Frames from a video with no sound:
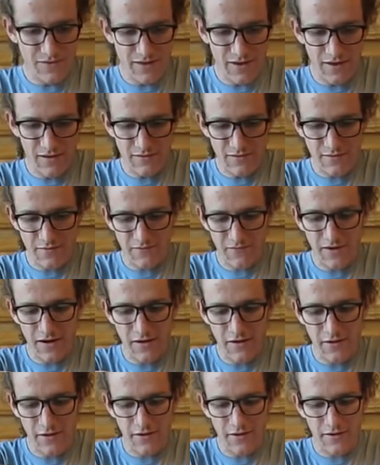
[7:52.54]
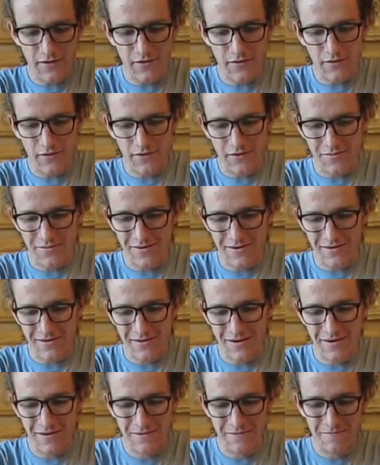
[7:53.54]
And some flour on a rolling pin.
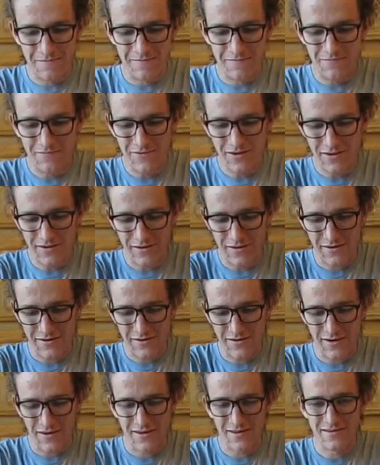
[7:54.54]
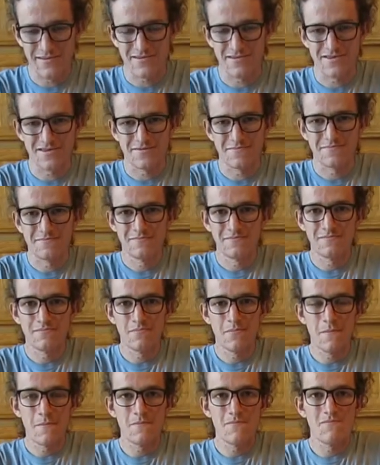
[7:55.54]
And on your hands.
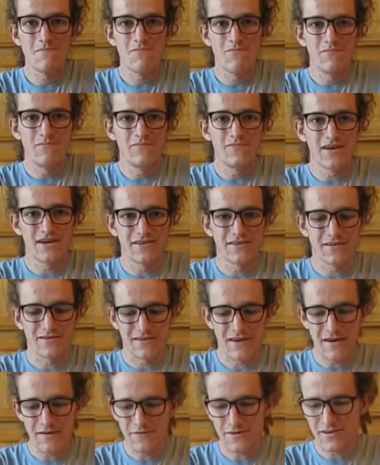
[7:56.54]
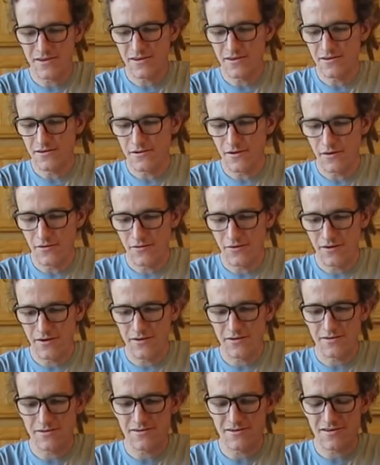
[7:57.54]
And on everything you don't
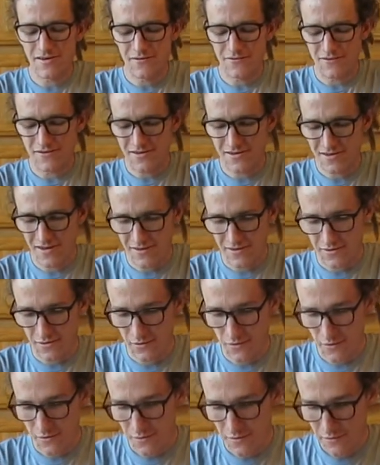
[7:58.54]
want stuff to stick to.